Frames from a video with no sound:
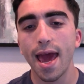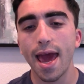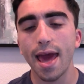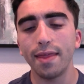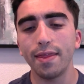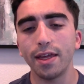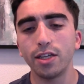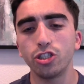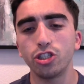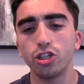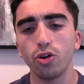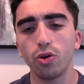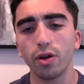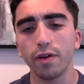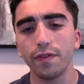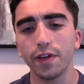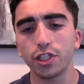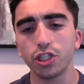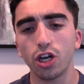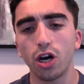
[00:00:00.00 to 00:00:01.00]
And then
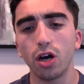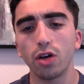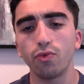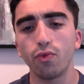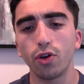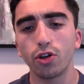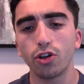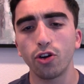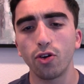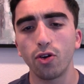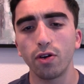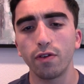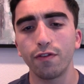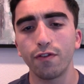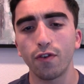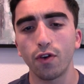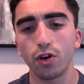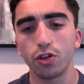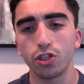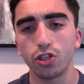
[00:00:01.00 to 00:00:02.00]
Djokovic unreturned
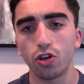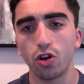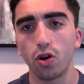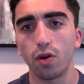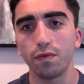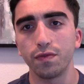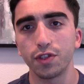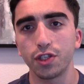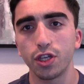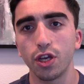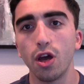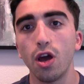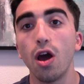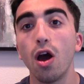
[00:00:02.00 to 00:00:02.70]
first serves,